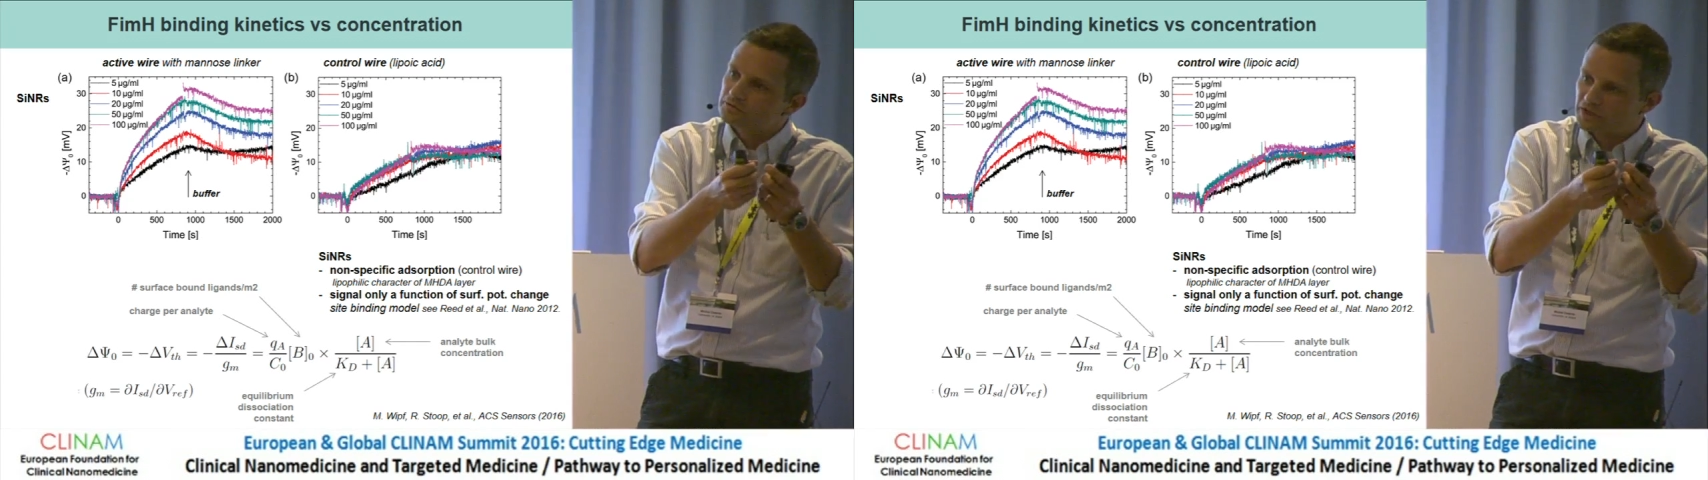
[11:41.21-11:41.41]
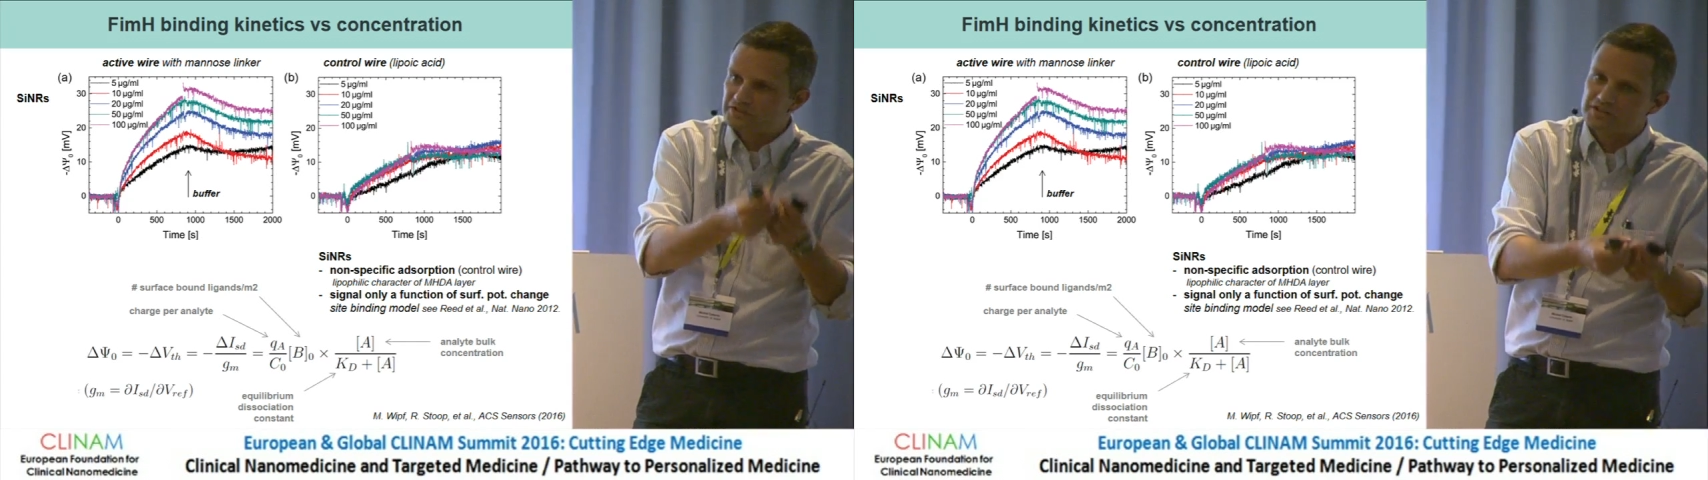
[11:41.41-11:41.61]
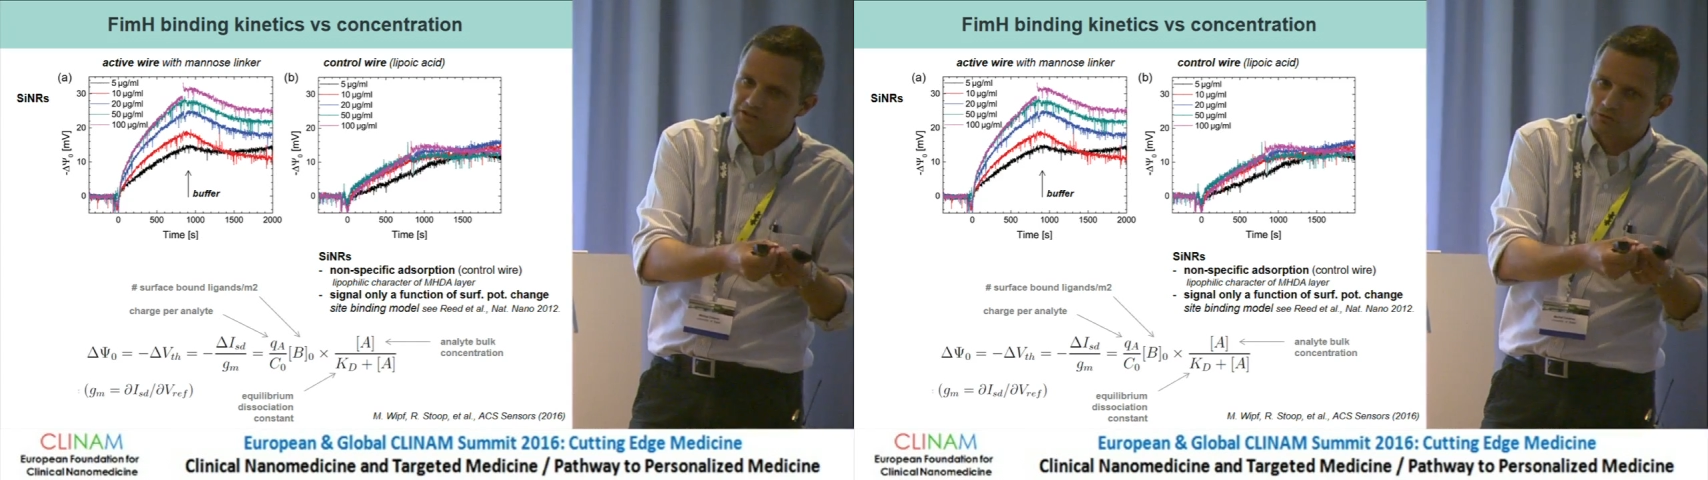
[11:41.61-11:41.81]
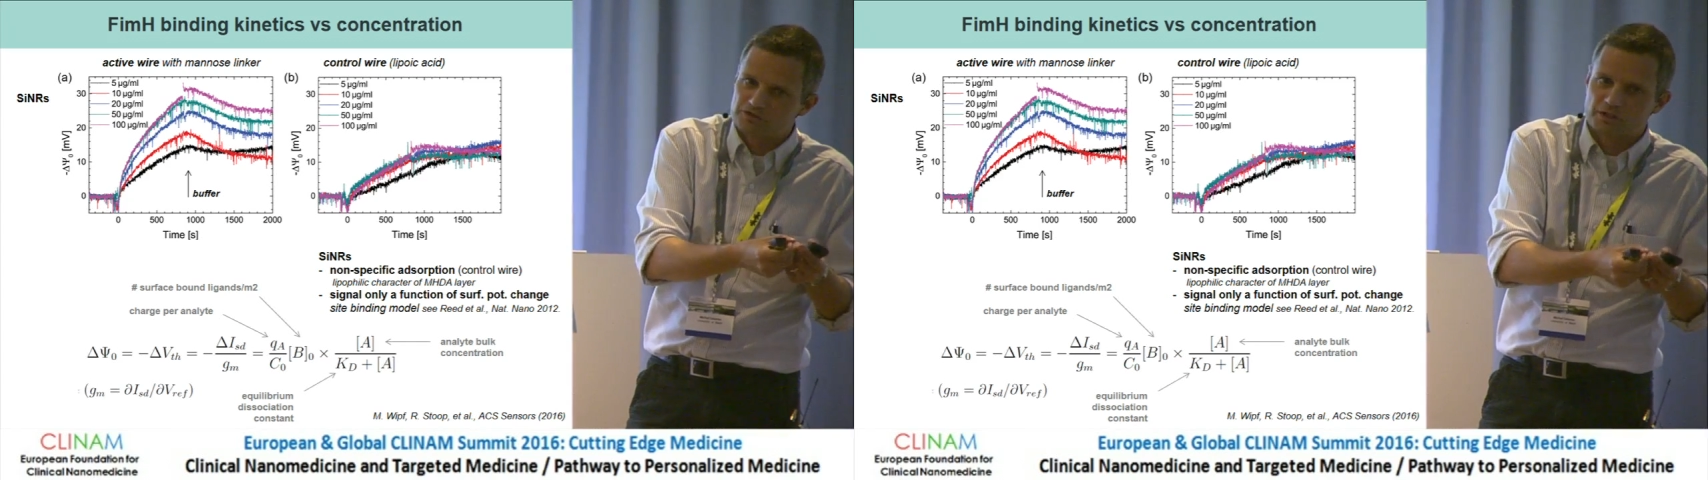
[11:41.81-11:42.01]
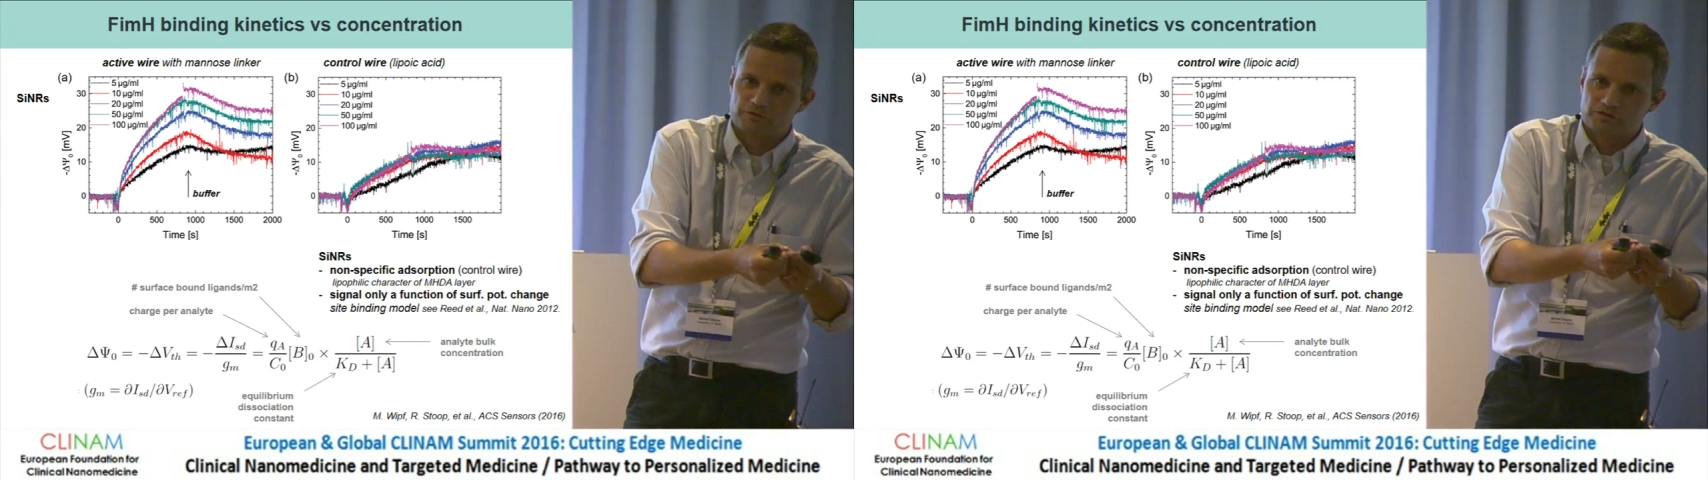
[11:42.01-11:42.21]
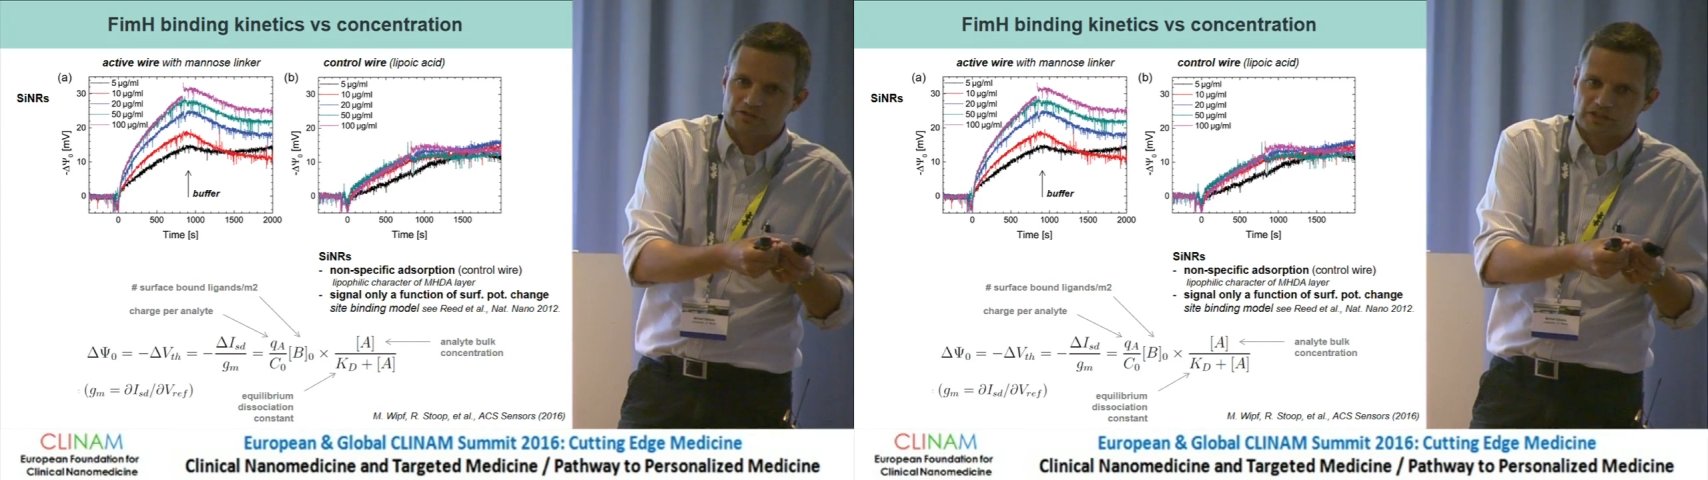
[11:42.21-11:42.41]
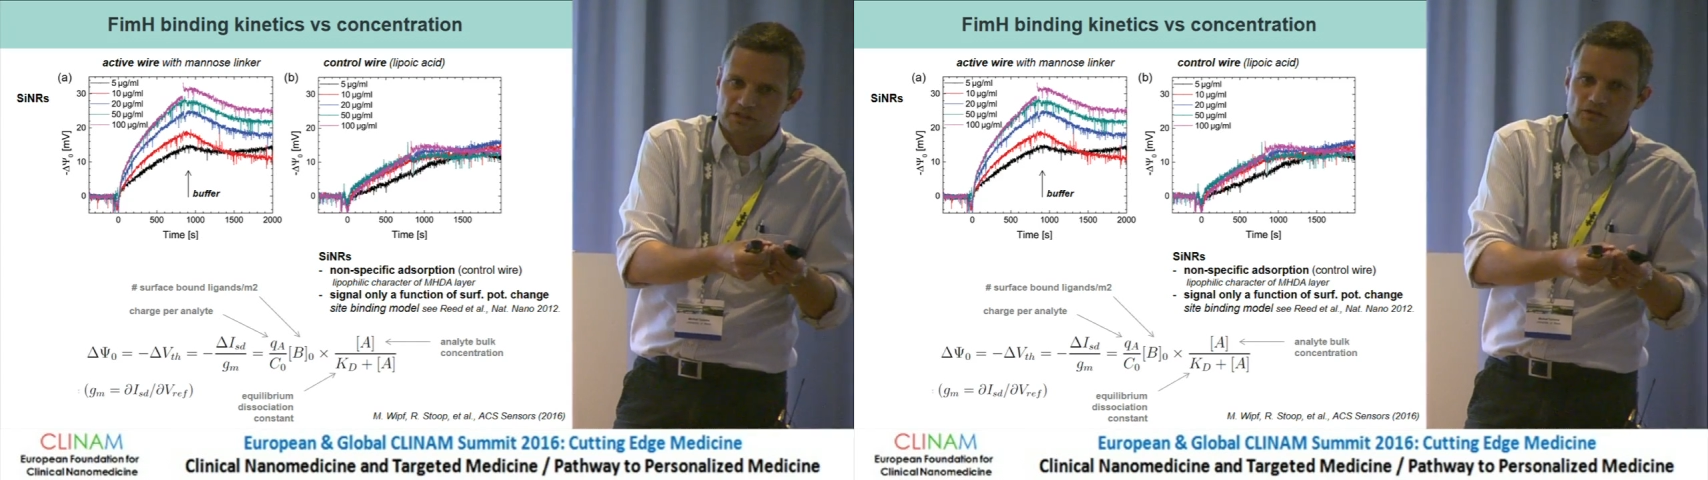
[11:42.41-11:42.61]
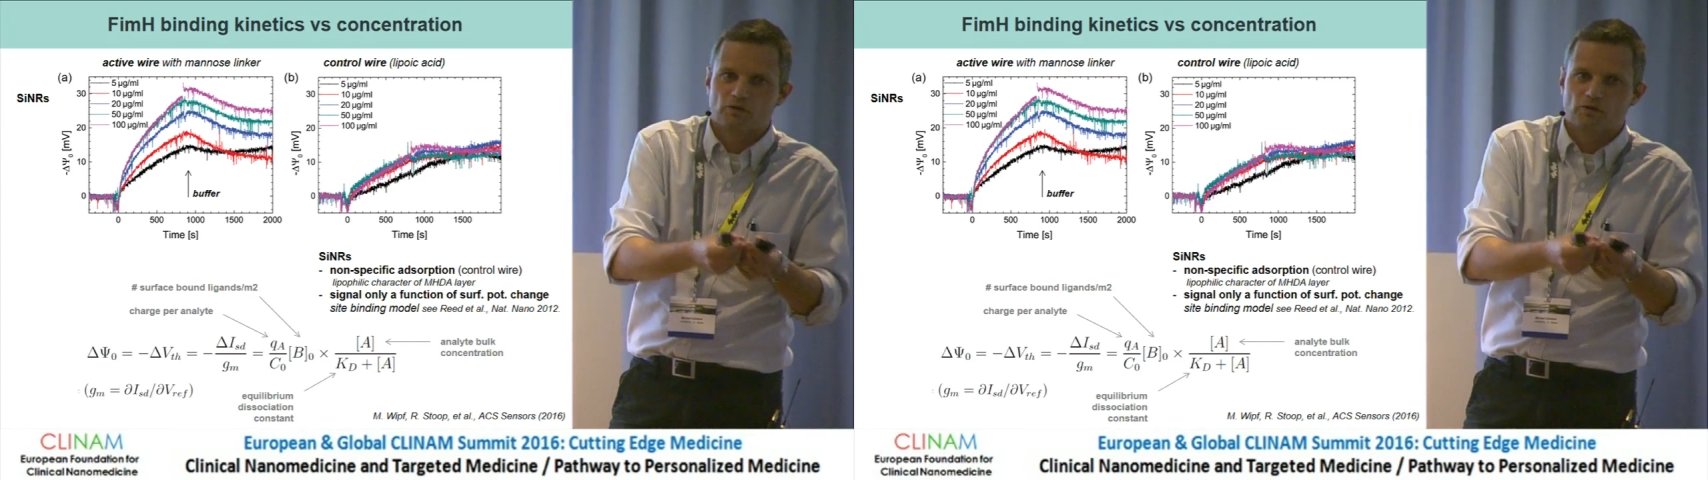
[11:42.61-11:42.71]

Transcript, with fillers: transistor which I'm using,